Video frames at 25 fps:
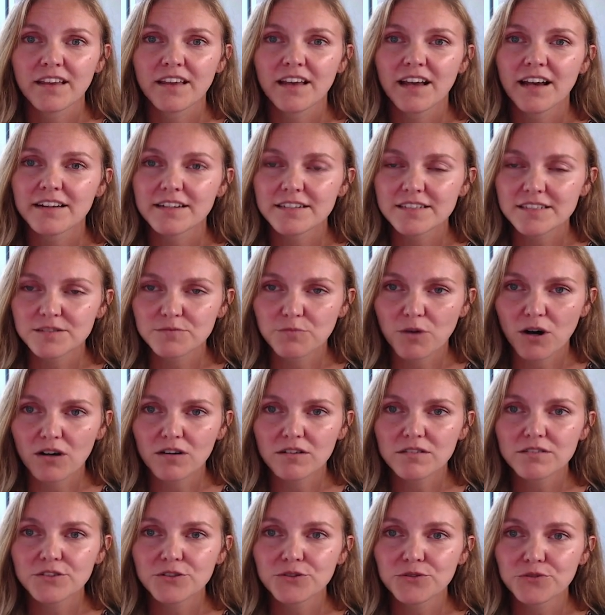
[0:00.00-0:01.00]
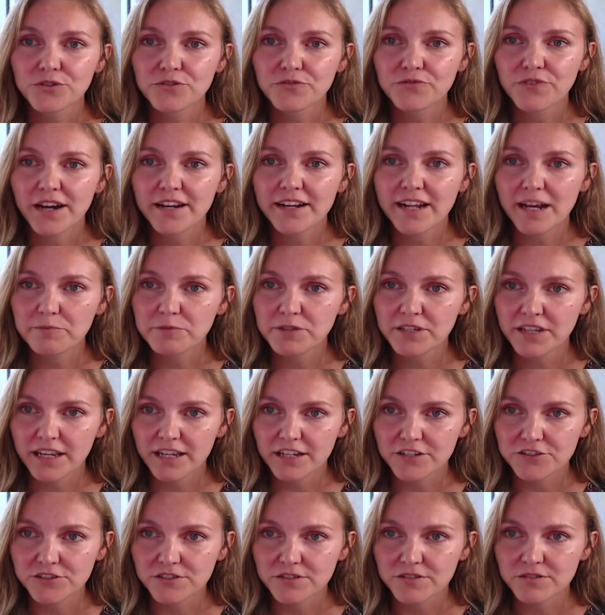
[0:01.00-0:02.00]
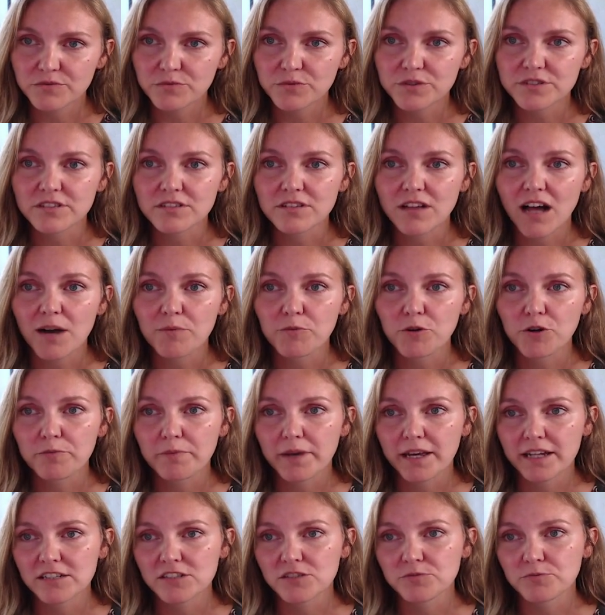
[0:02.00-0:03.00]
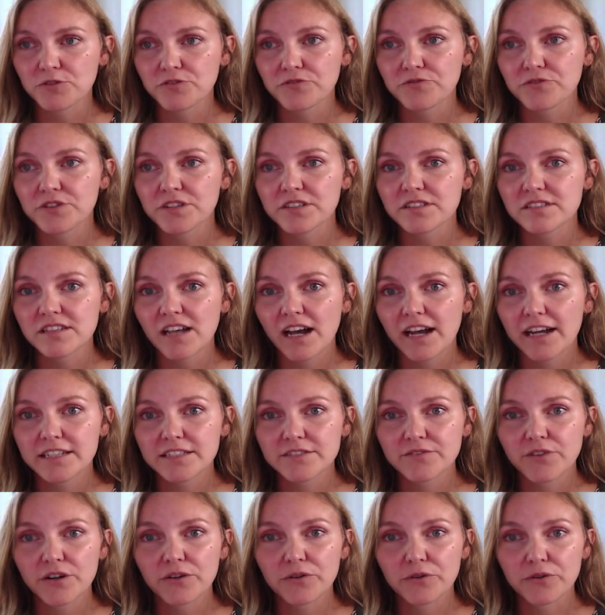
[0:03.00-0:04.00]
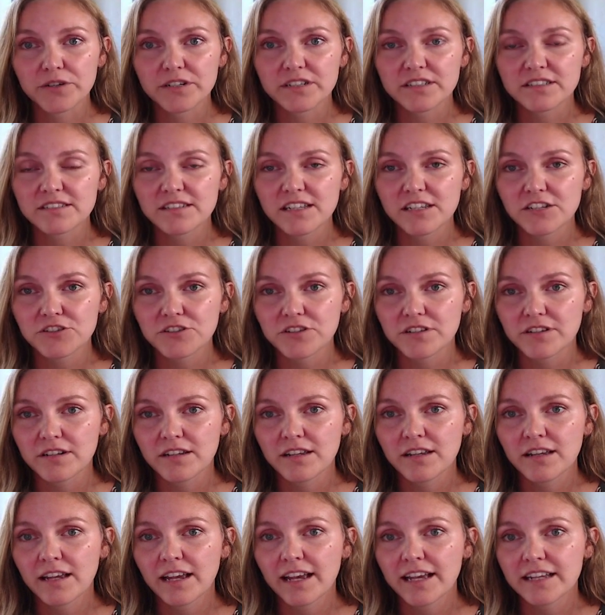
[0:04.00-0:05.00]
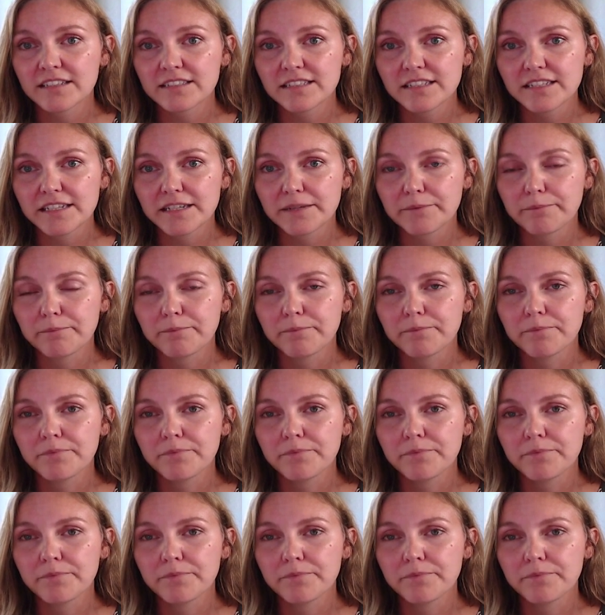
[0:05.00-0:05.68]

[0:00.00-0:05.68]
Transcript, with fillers: and a small, unified application was a lot more manageable for the size of our organization and team.